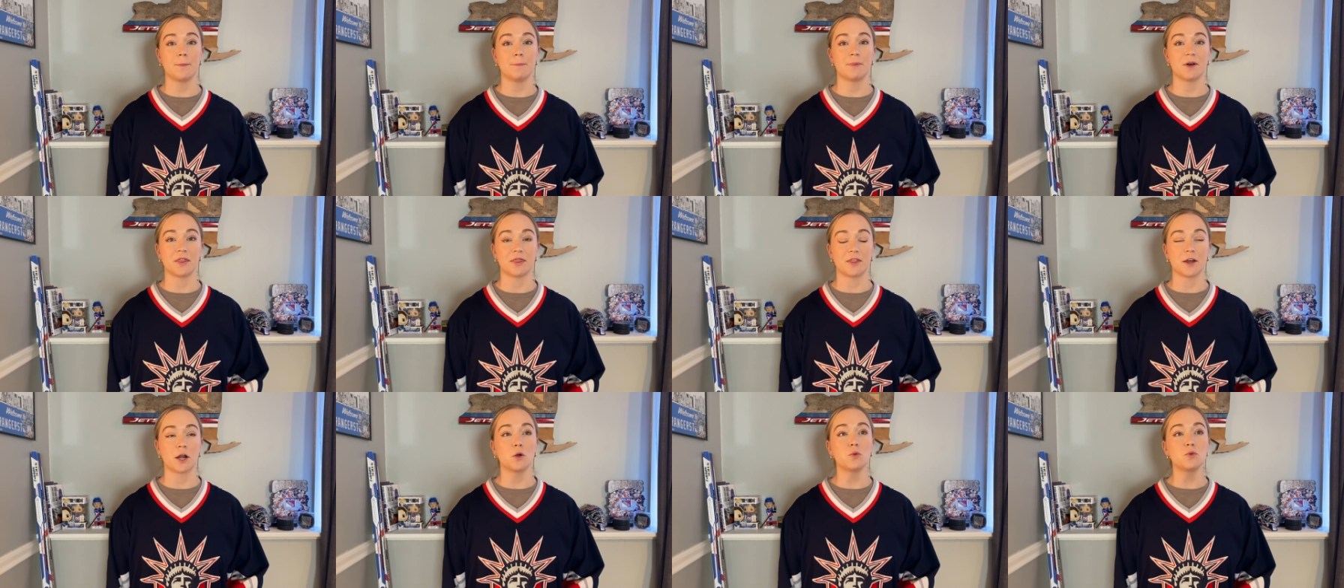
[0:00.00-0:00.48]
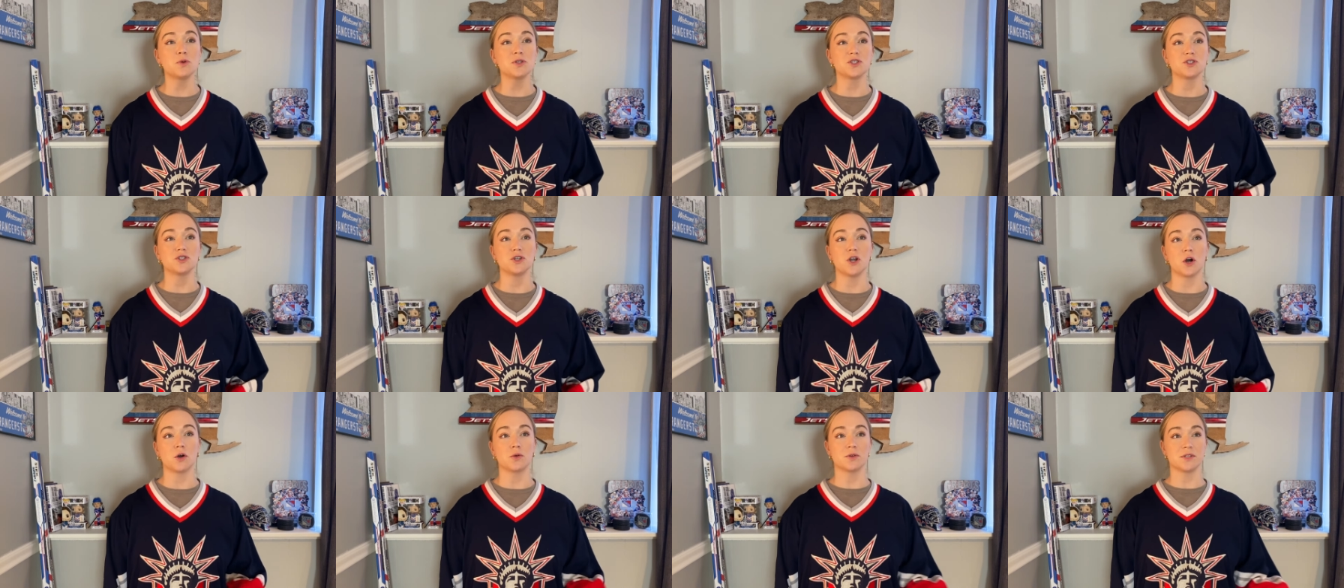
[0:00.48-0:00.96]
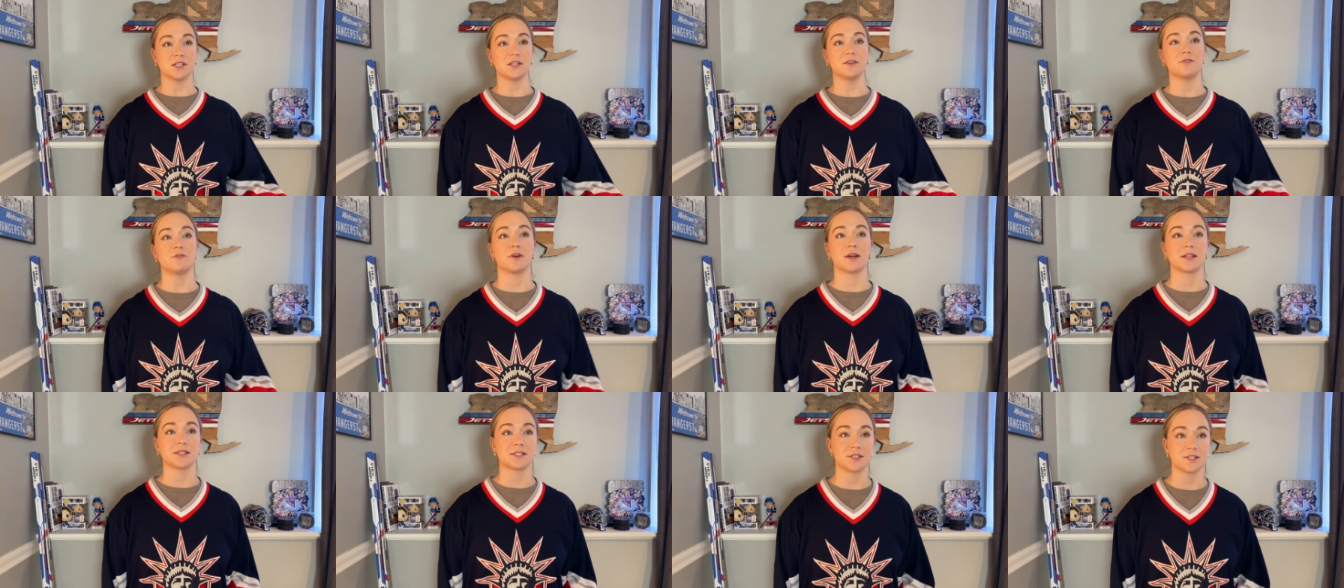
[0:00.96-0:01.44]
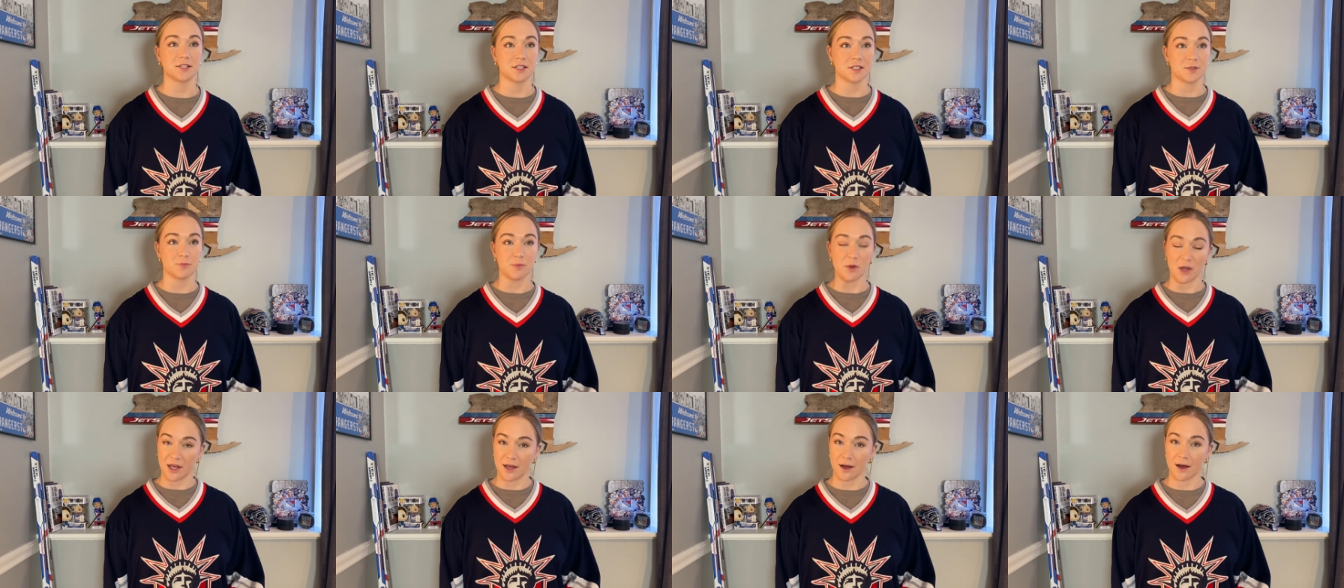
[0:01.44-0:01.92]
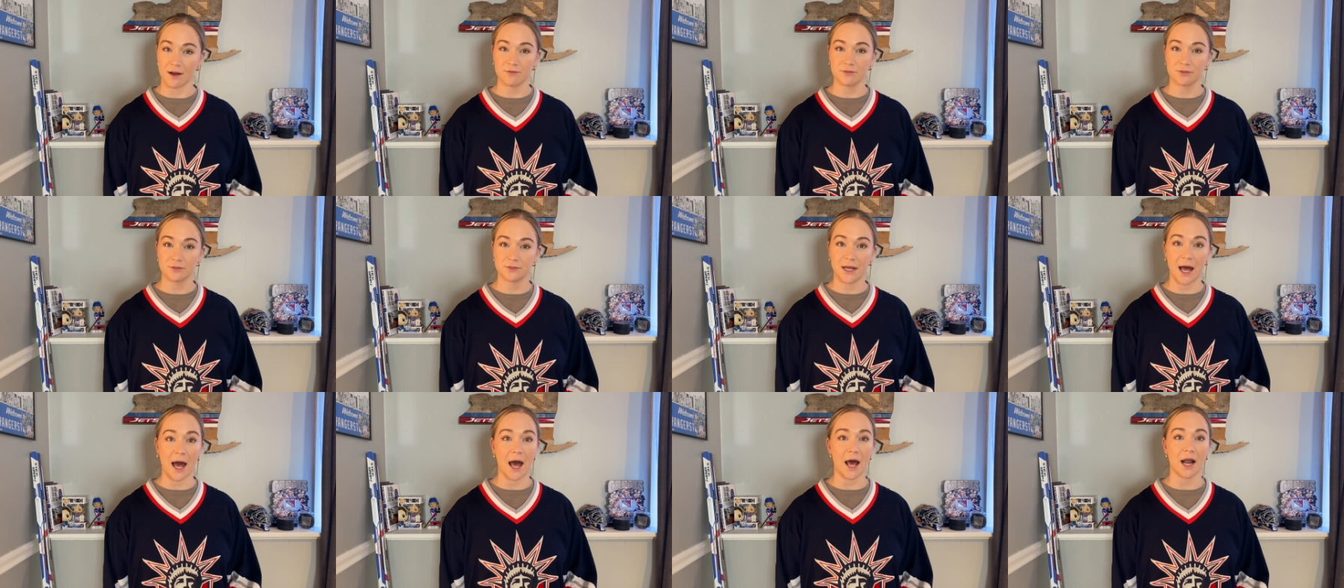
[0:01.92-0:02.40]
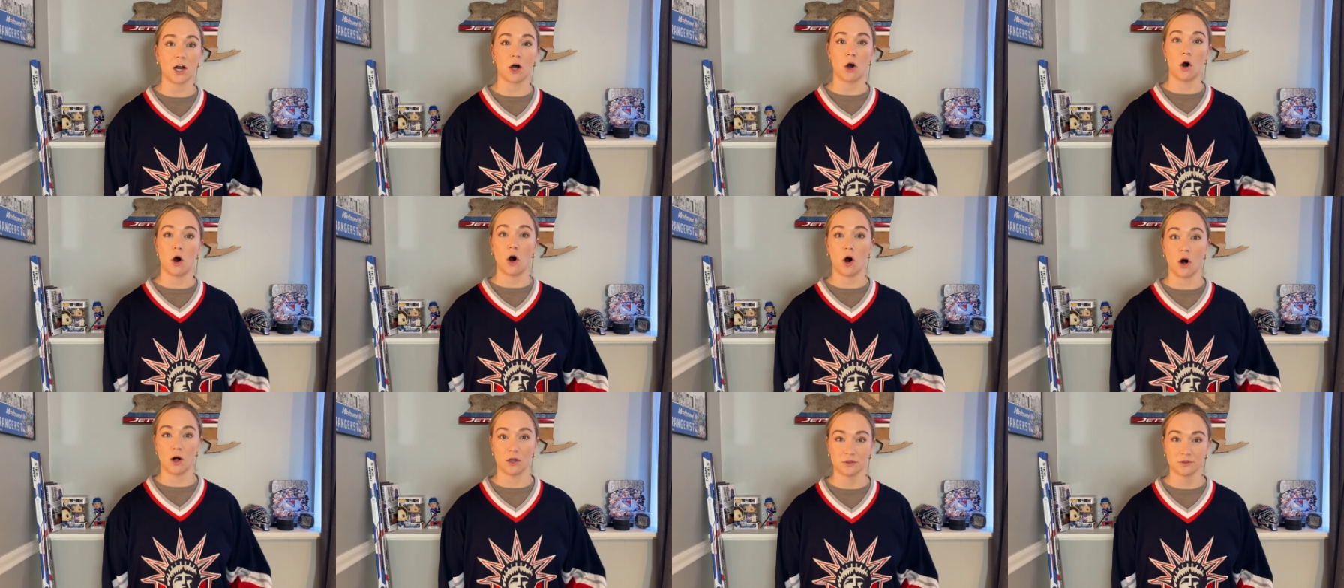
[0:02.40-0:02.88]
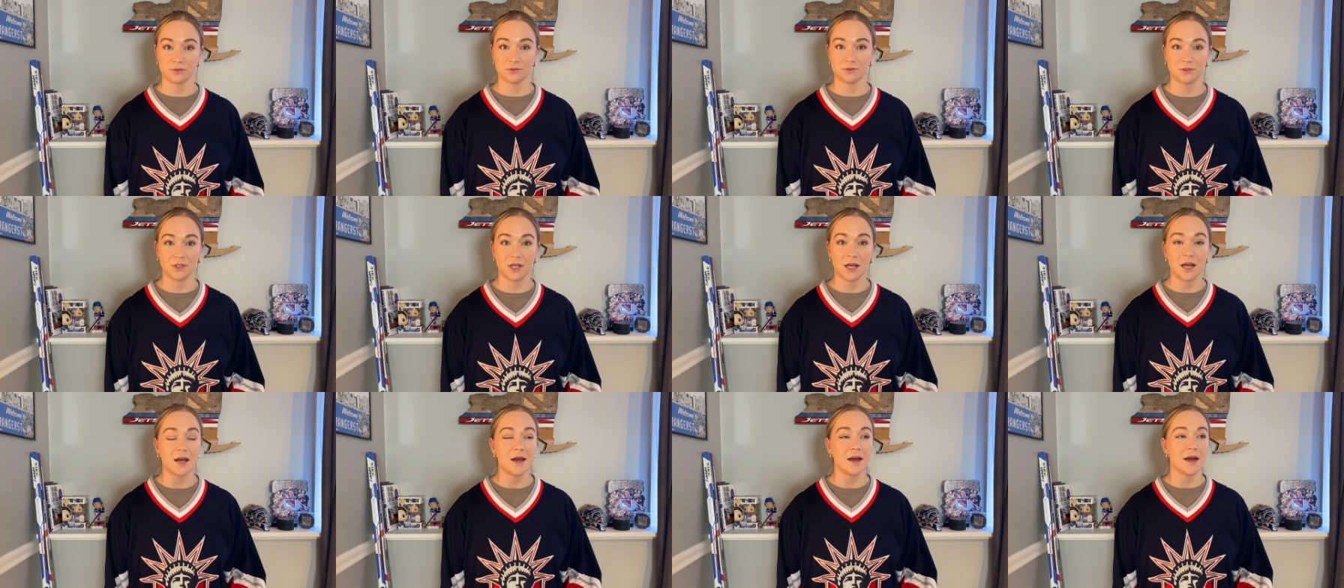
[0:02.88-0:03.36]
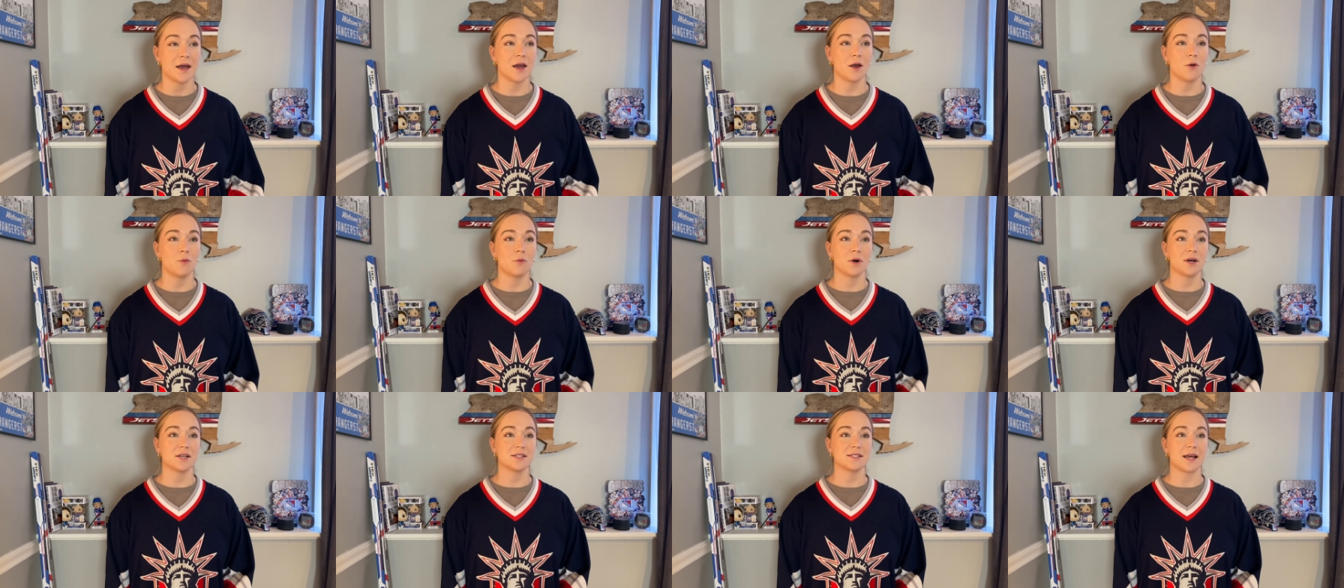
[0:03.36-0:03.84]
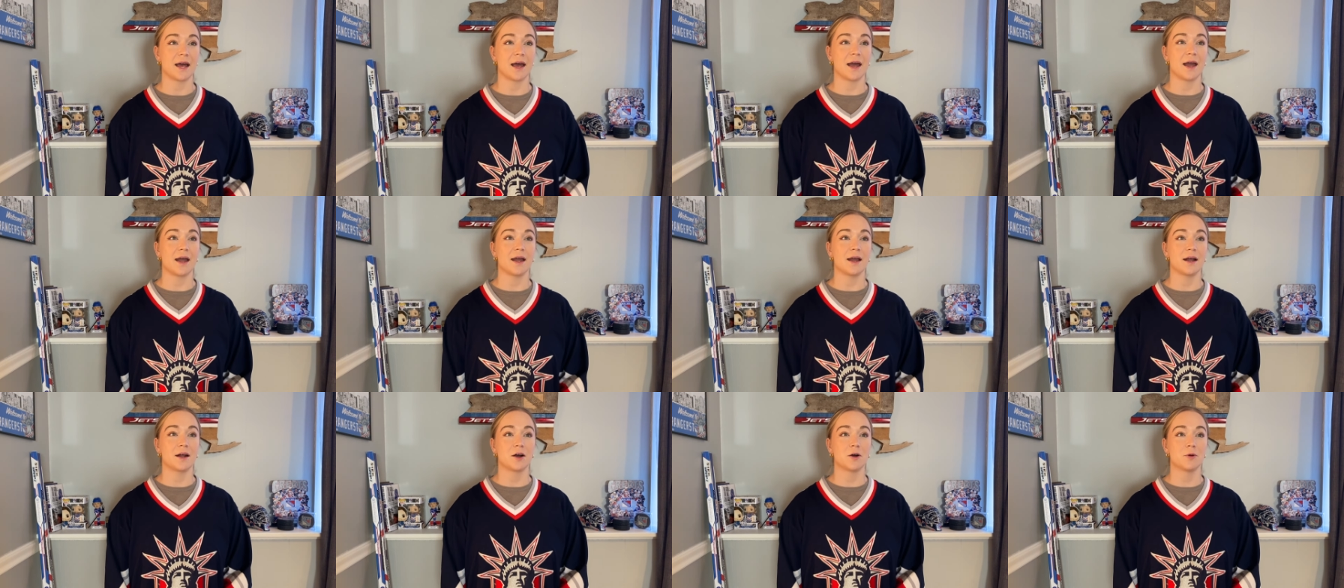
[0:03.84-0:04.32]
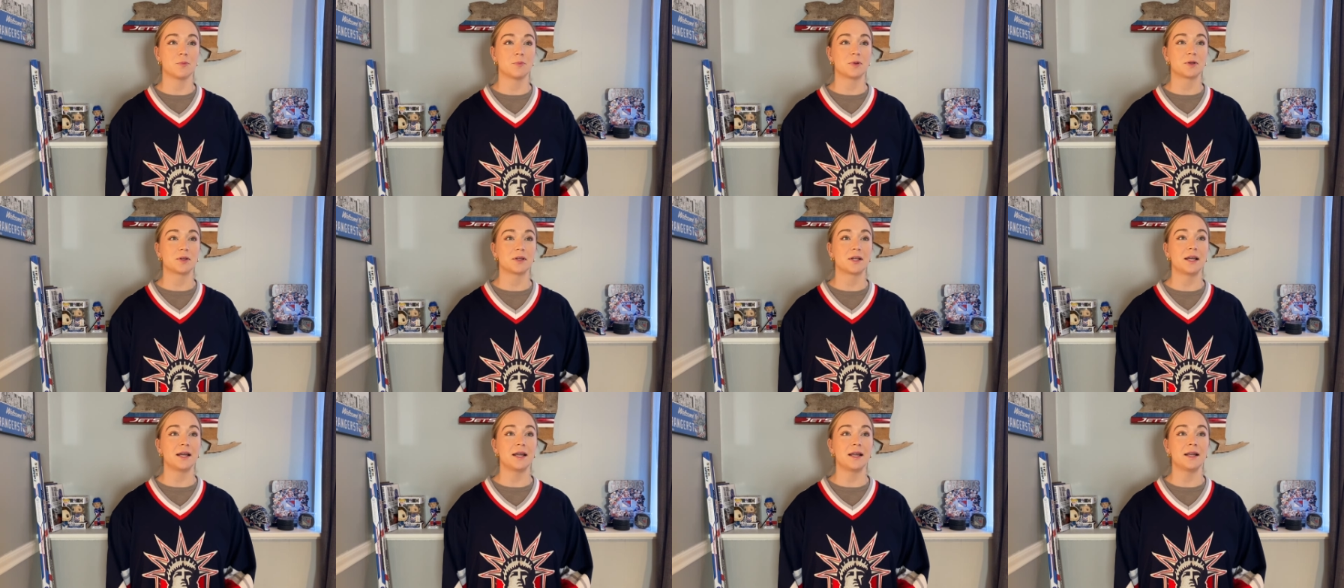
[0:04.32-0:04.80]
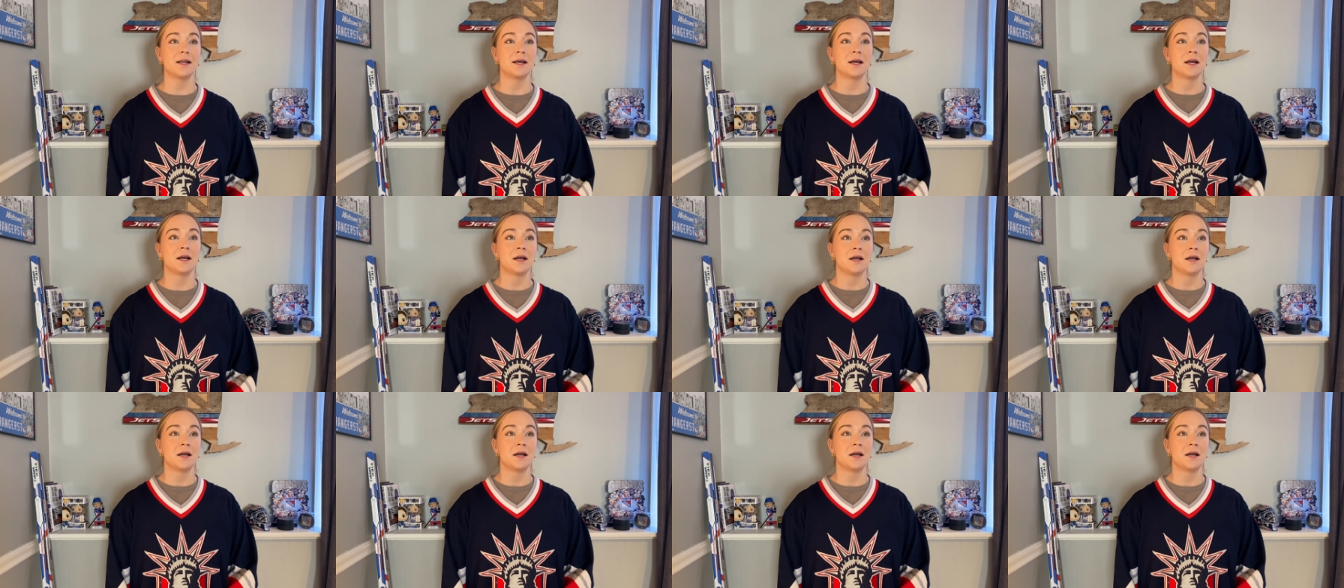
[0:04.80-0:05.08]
but there was no defense to speak of at all. It was a complete